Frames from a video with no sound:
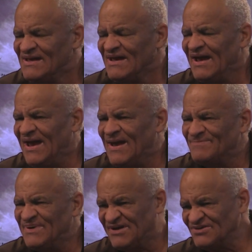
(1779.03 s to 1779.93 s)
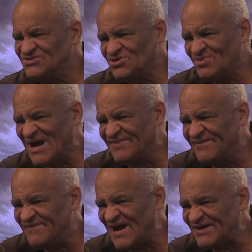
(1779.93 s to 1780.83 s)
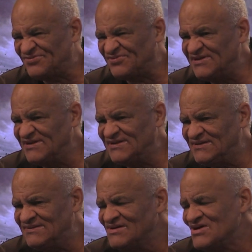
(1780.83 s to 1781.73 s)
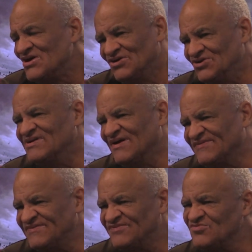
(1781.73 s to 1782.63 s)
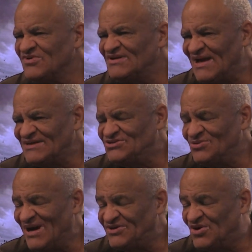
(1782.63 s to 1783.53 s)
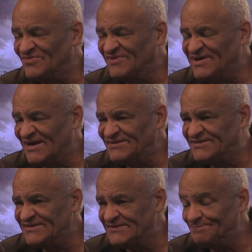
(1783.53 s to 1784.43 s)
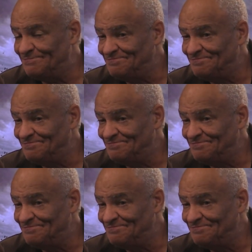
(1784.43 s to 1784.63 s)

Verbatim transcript: and because you had the vaccine, you never even realized you had COVID 19.